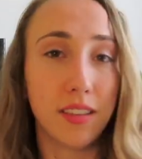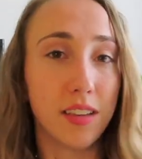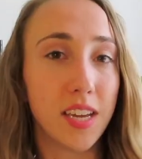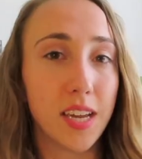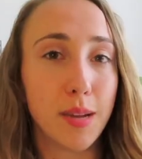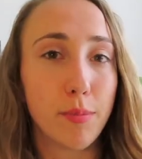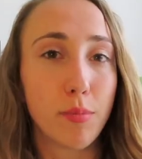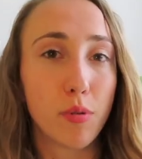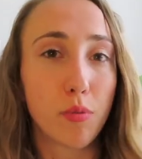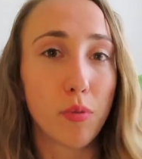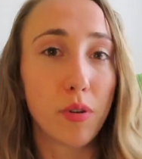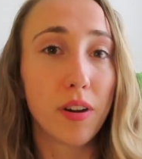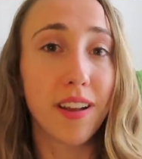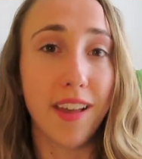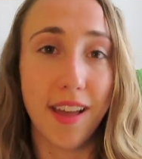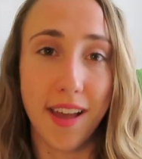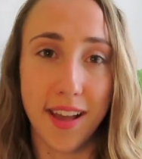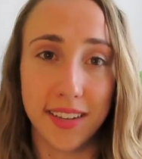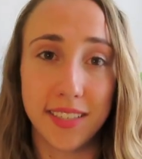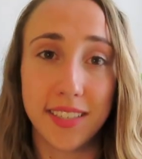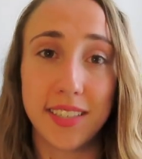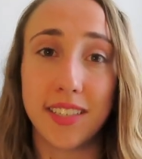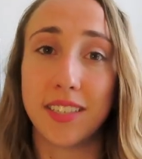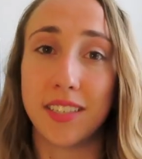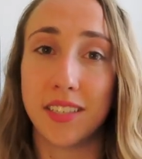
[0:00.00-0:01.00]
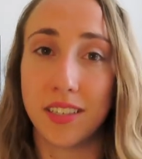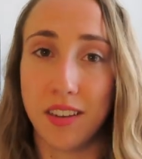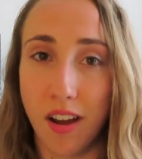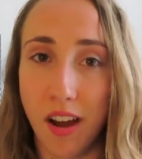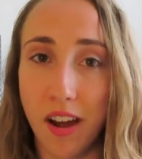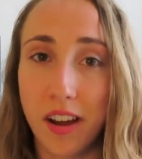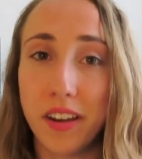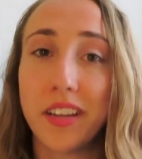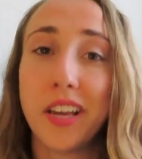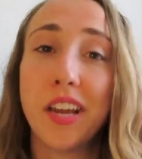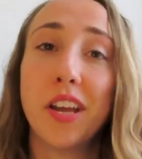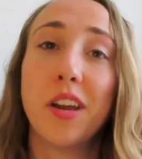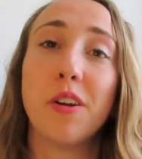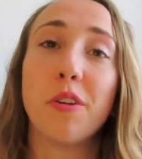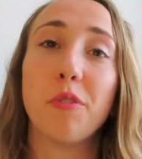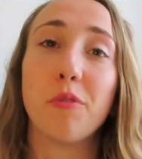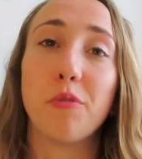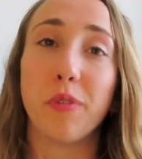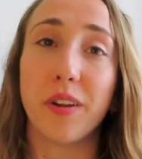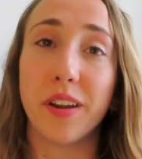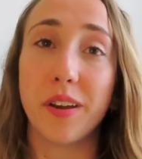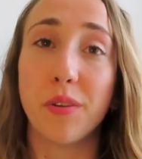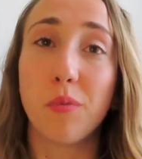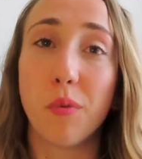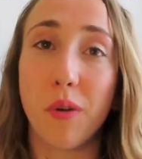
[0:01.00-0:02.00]
the Hebrew word etz is not
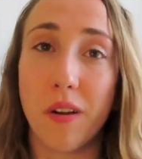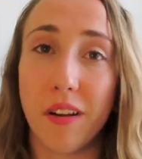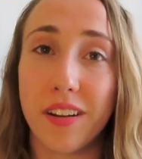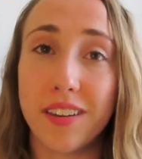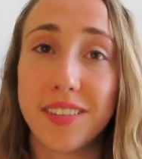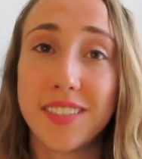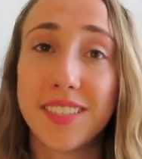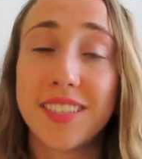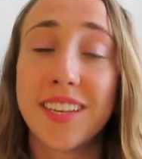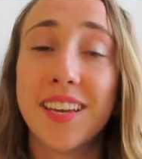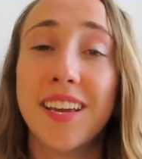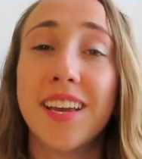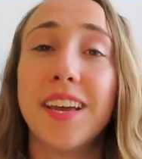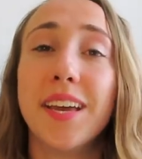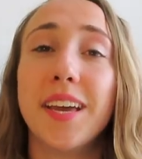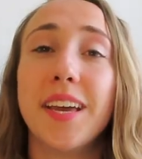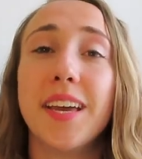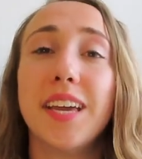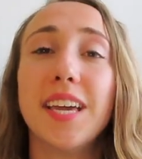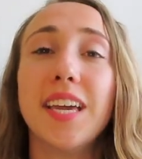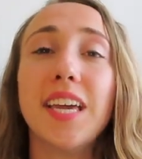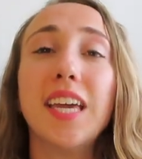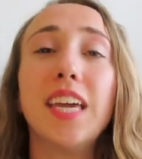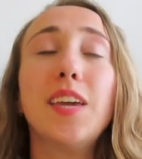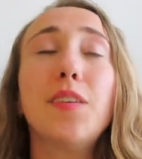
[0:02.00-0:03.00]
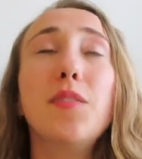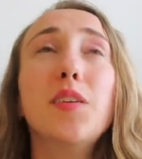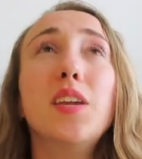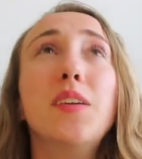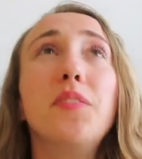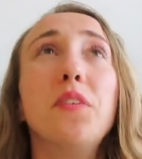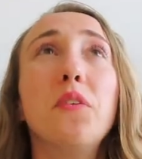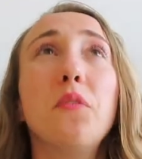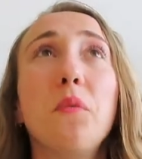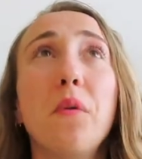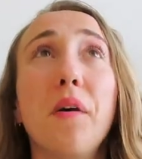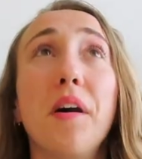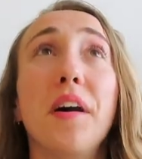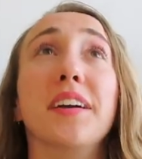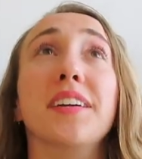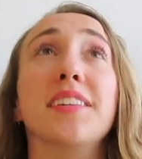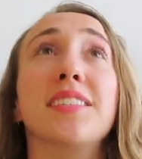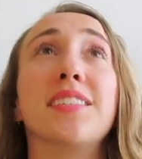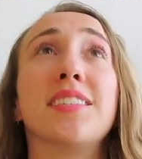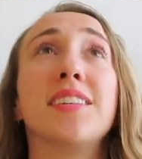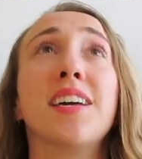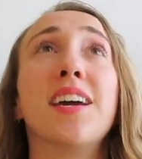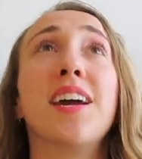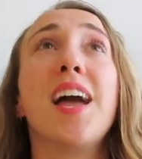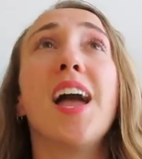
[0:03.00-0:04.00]
written words, even if it
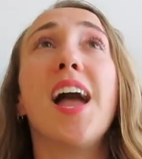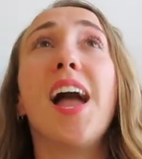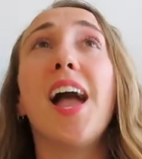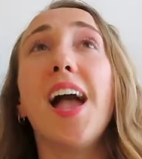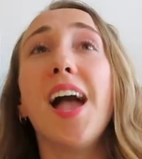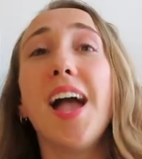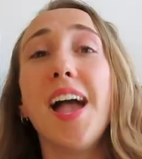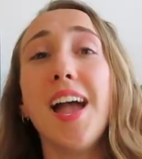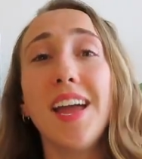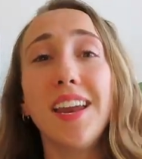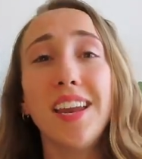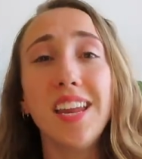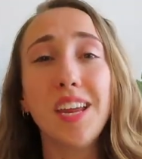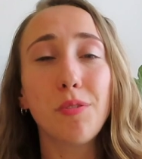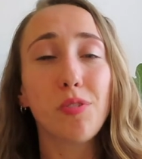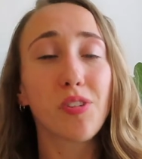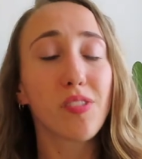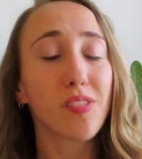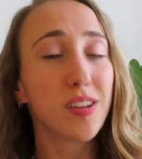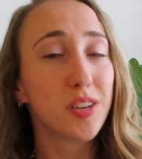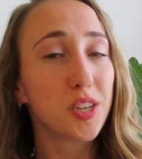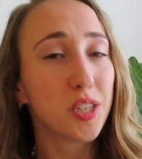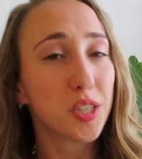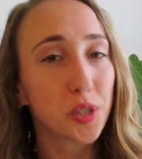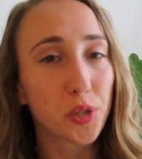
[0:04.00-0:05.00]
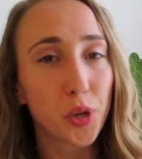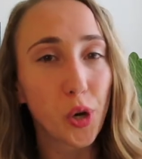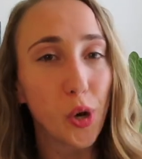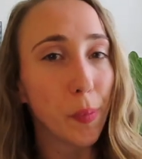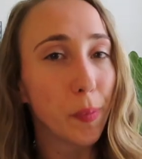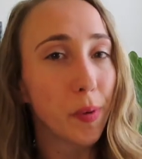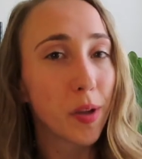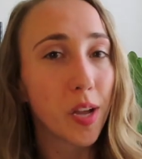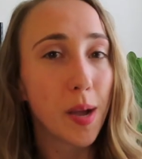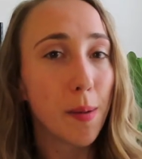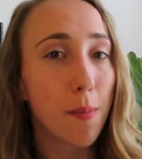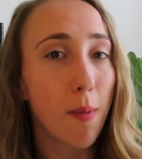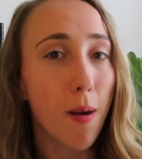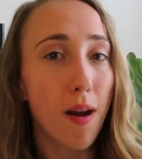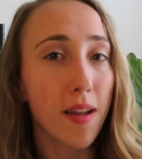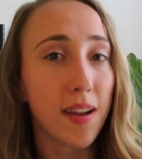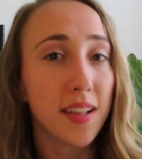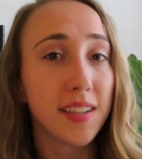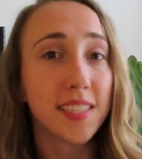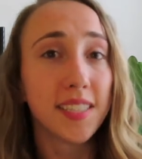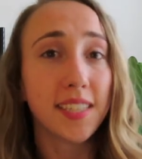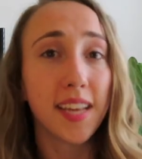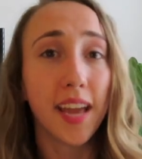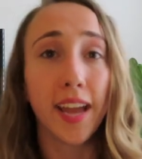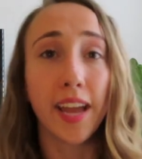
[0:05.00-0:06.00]
was, any religious group could come on
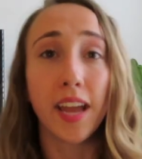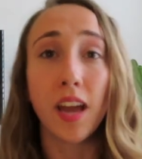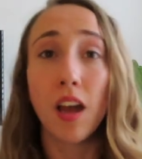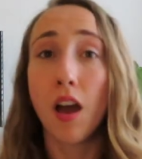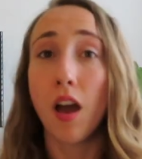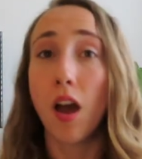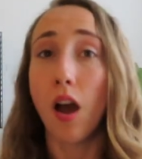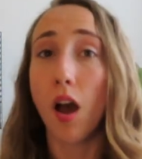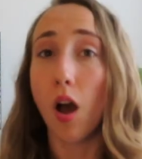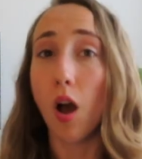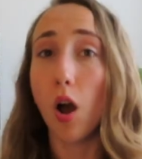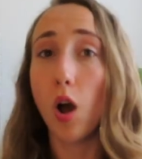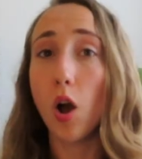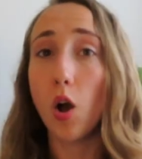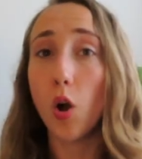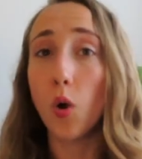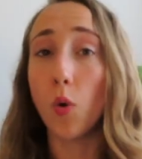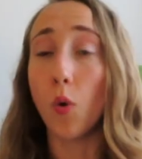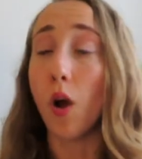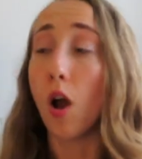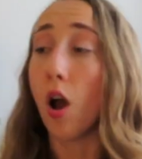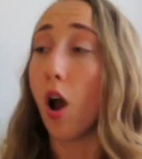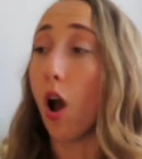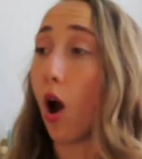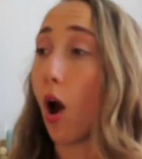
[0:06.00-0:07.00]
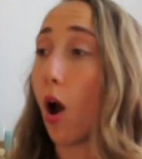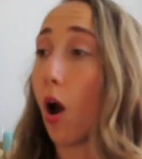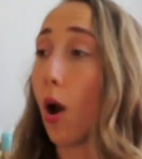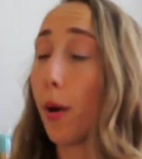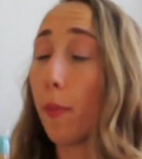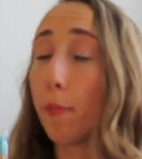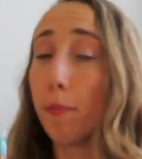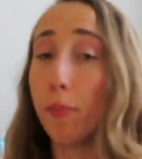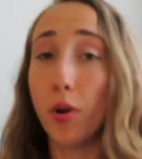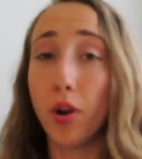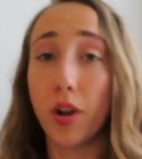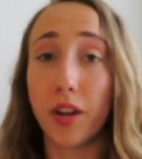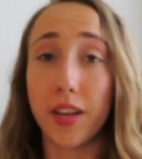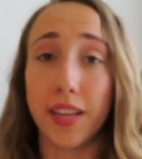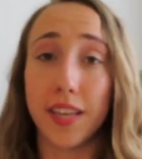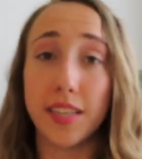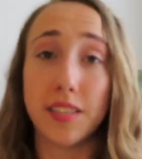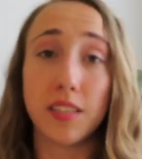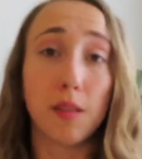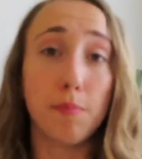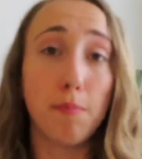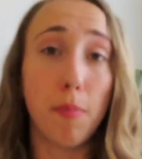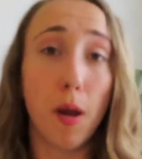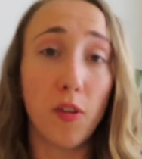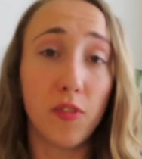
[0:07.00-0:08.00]
and say, oh, our book
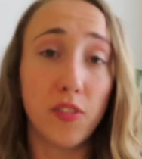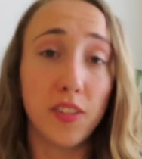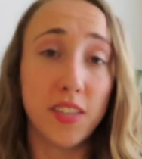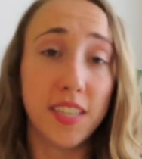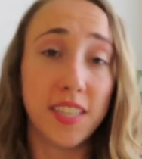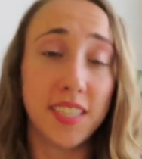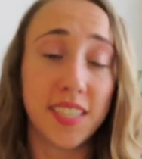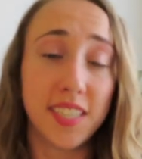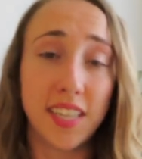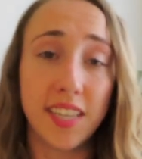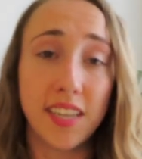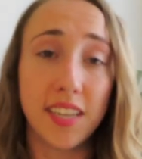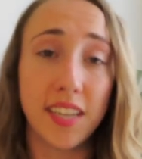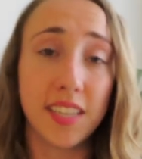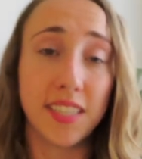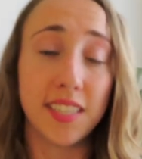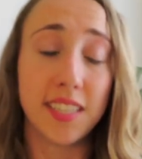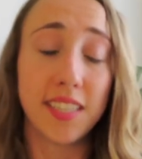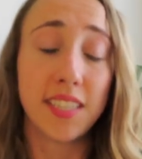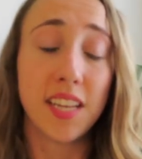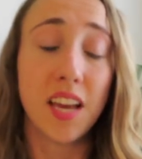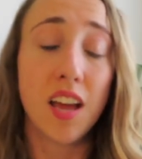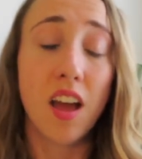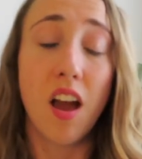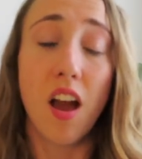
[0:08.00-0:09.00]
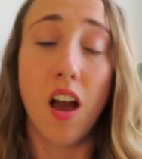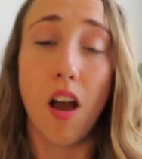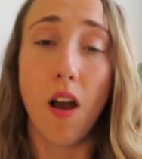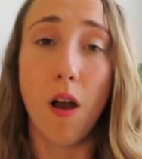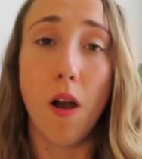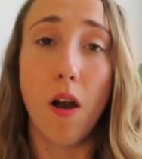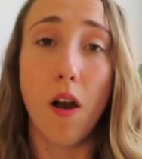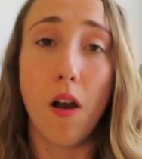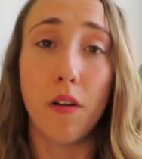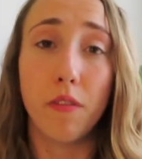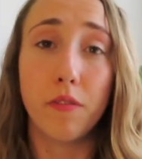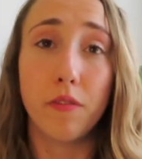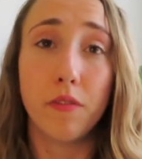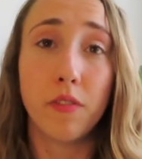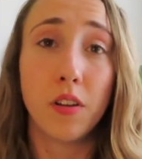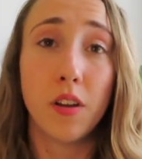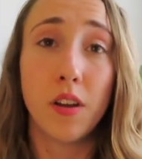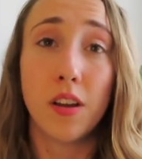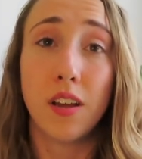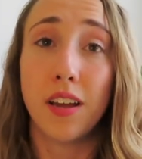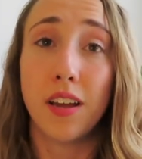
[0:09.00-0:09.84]
is about the descendants of